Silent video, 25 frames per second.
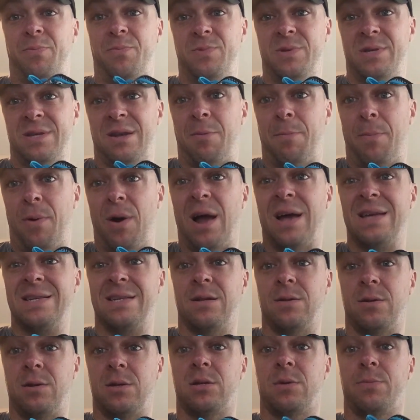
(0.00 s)

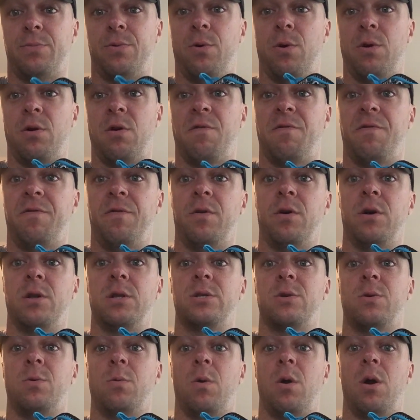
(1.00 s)
surprisingly support your
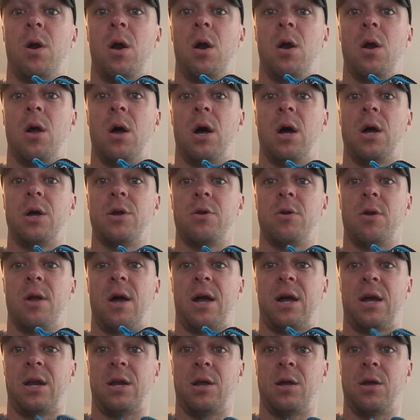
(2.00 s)
foot to where you're
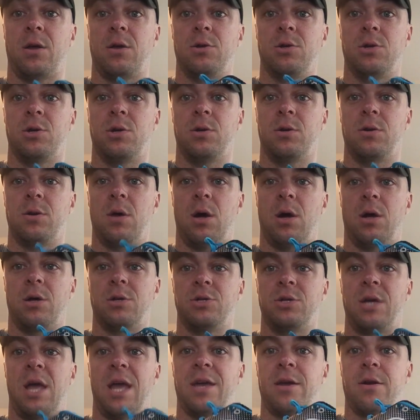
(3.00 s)
not going to
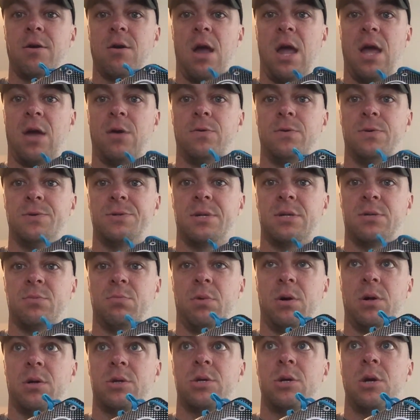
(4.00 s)
yank your ankles as
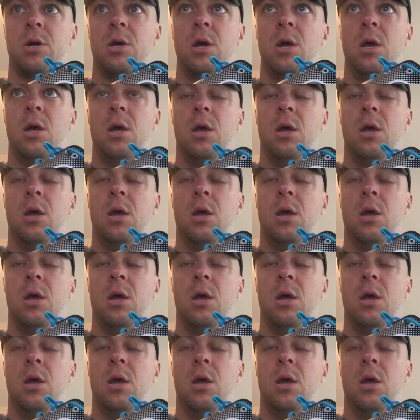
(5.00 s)
much.